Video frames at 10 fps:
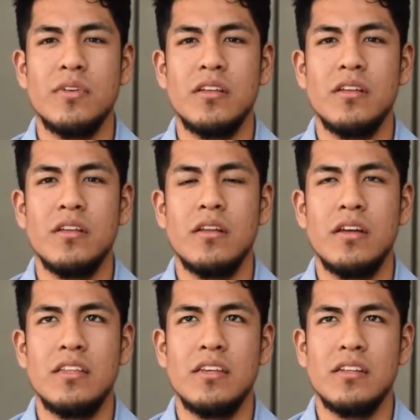and
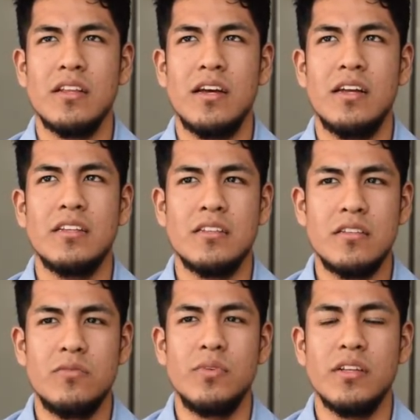I think that
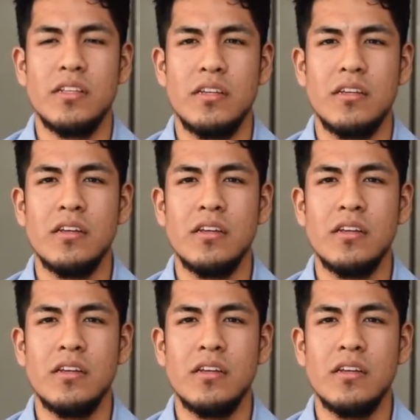really